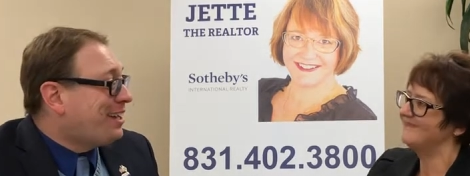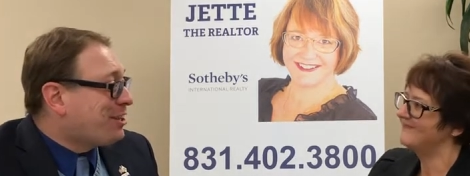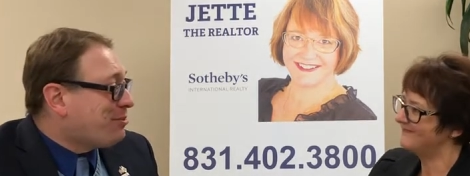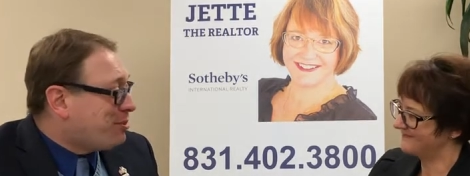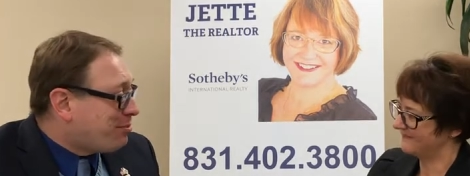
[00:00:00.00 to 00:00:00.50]
Speaker 1: and
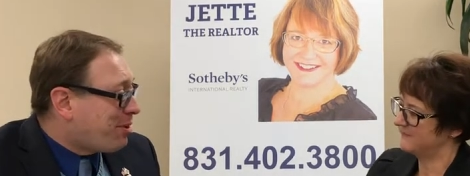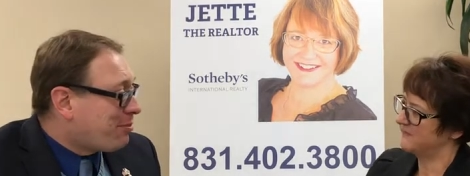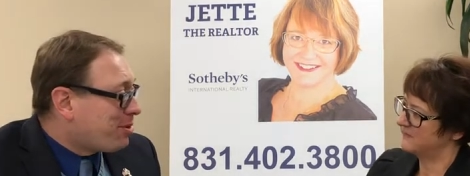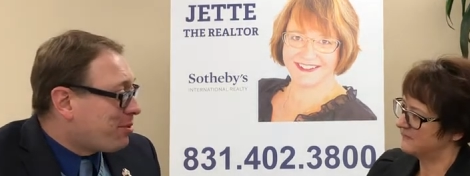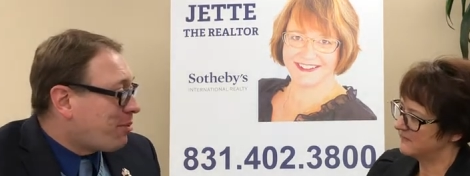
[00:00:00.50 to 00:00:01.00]
community
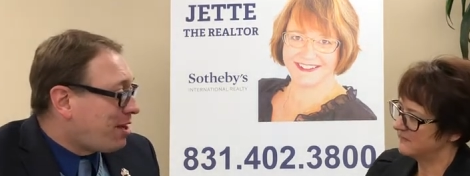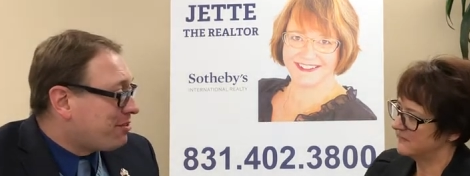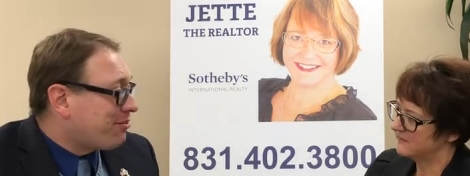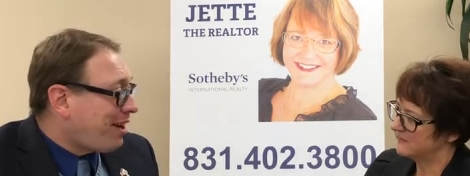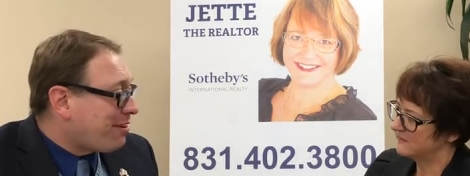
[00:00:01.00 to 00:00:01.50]
property, the right of
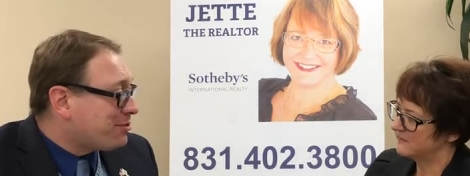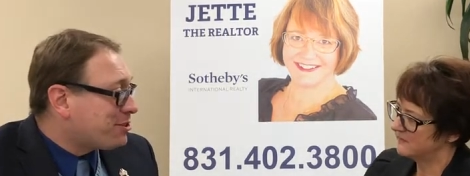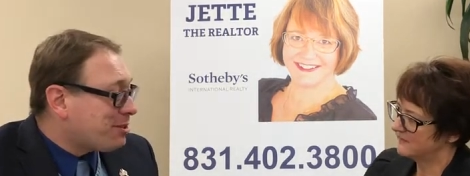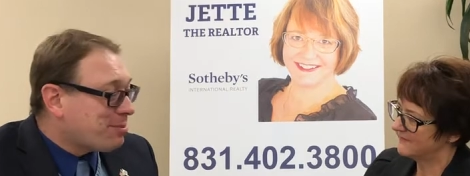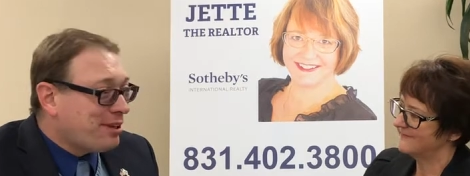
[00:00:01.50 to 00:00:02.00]

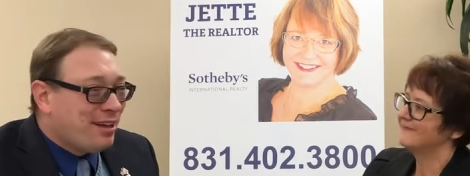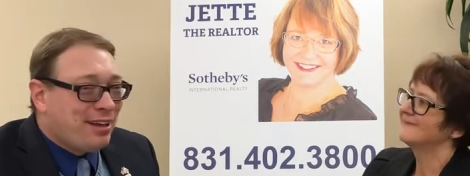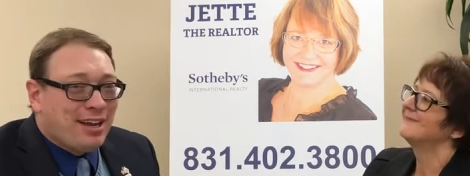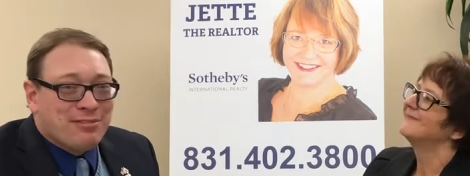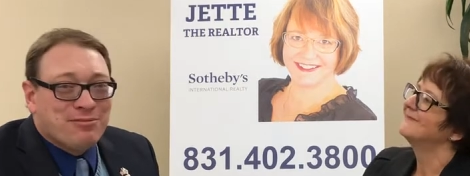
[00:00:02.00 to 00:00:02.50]
survivorship.
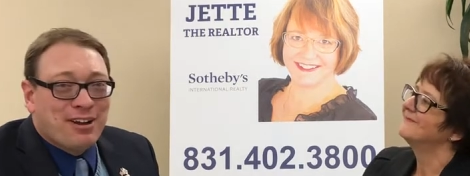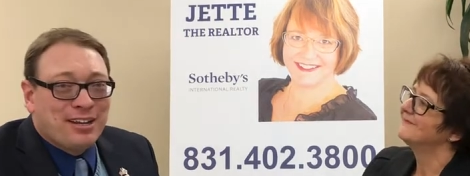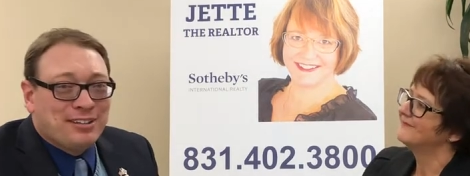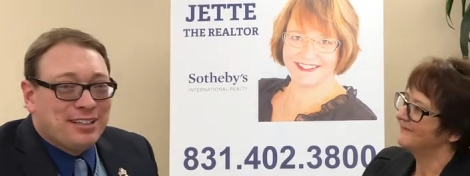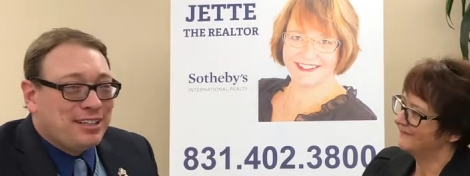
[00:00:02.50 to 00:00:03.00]
And
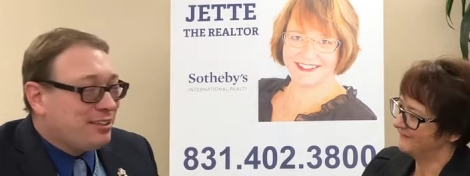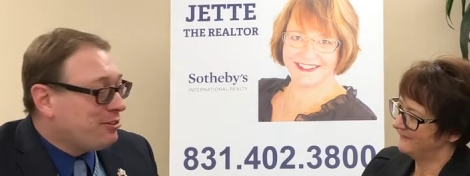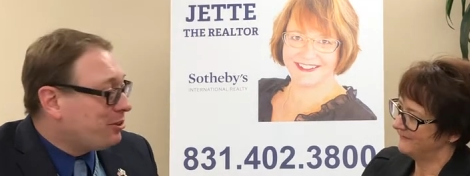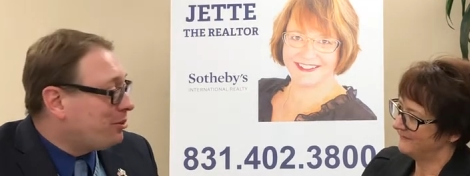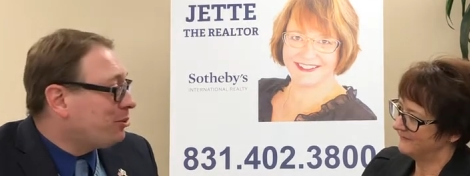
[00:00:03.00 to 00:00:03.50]
finally, you
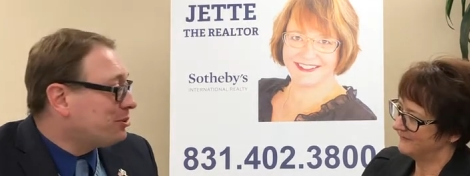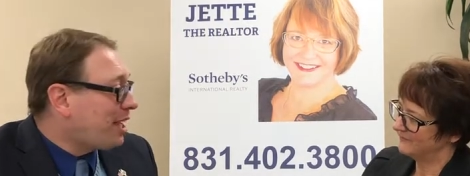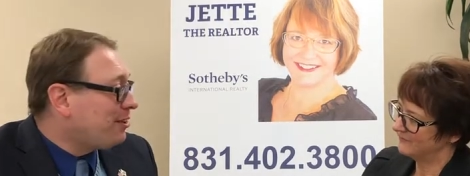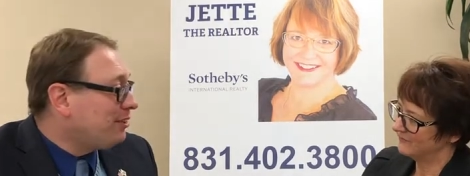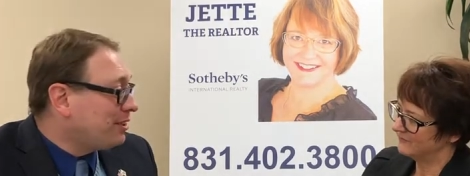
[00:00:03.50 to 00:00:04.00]
can hold
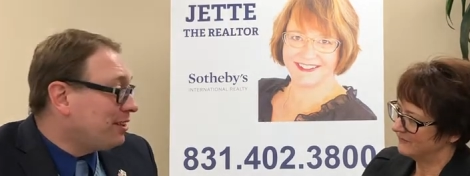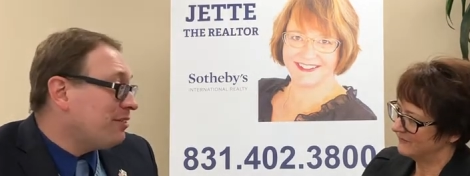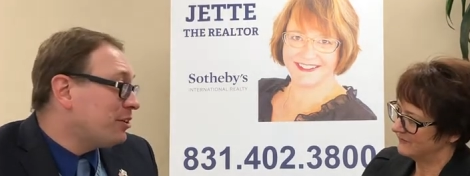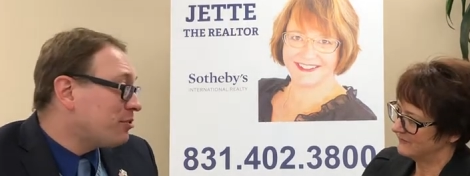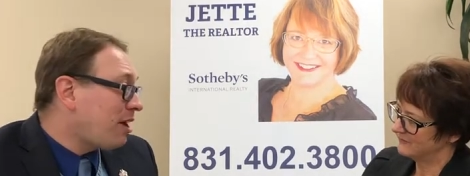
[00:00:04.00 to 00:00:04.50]
title in a
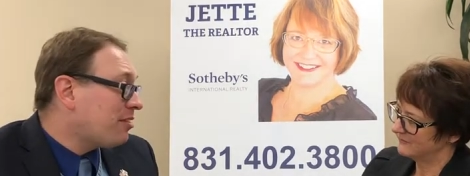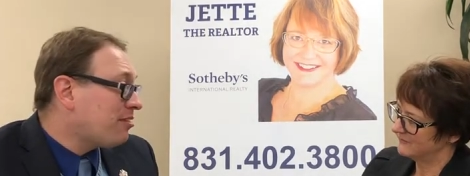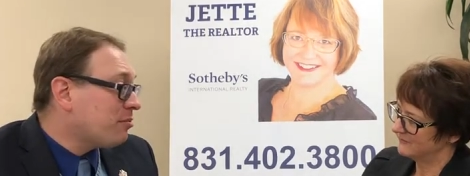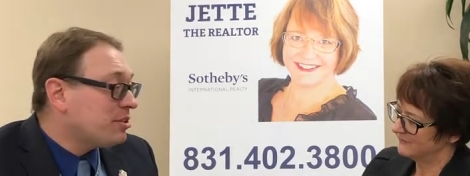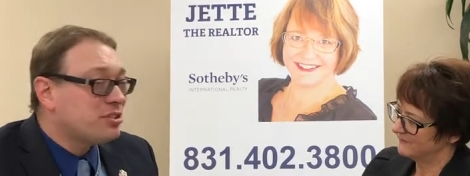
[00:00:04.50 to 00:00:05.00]
living trust,
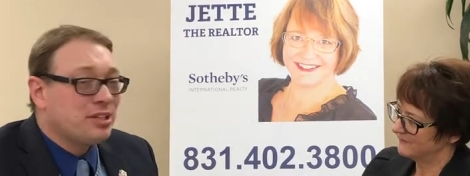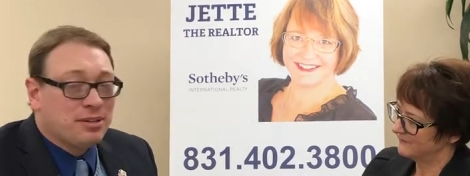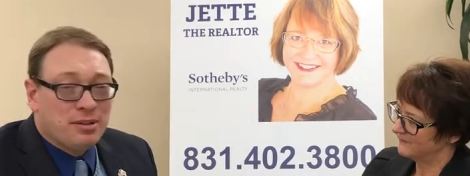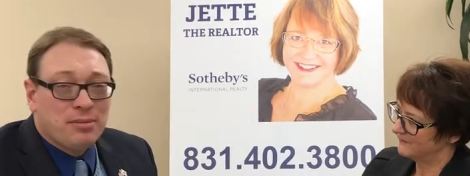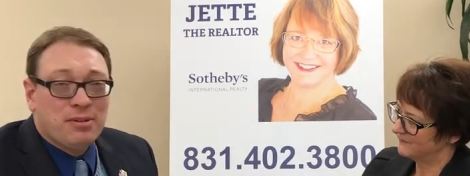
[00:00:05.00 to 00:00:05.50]
which
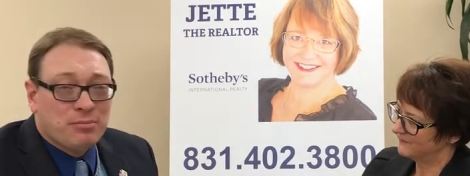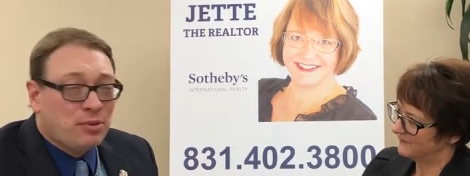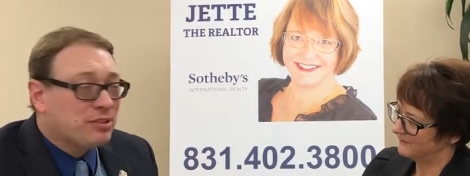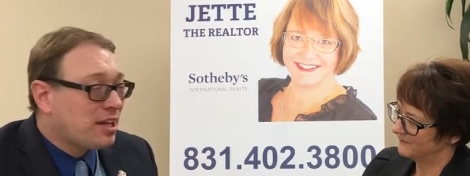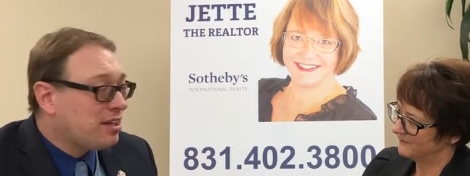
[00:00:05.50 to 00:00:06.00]
in, the, in
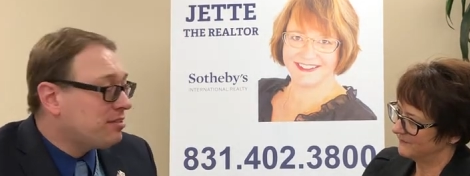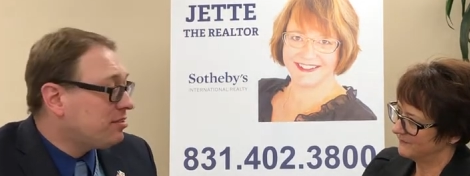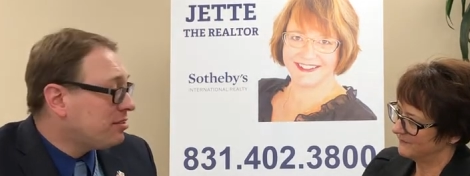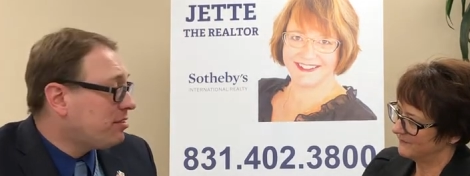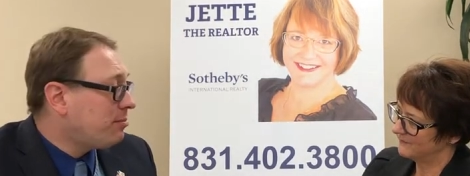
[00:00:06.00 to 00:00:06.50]
most cases
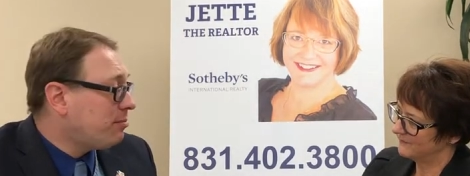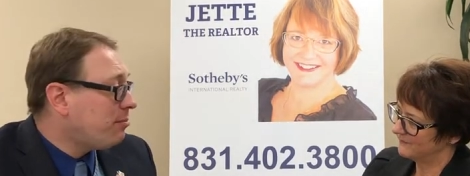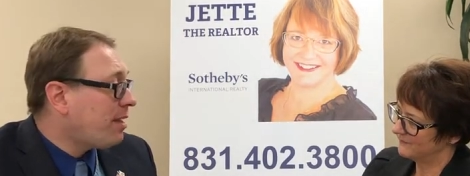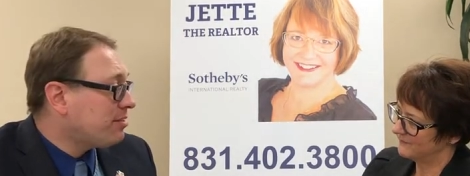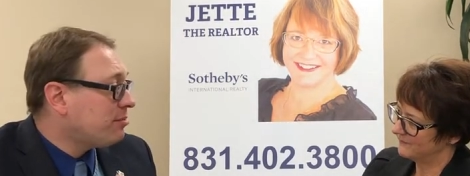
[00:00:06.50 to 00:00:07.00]
is the
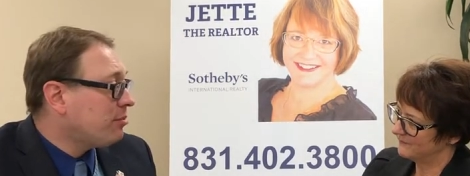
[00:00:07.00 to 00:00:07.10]
best and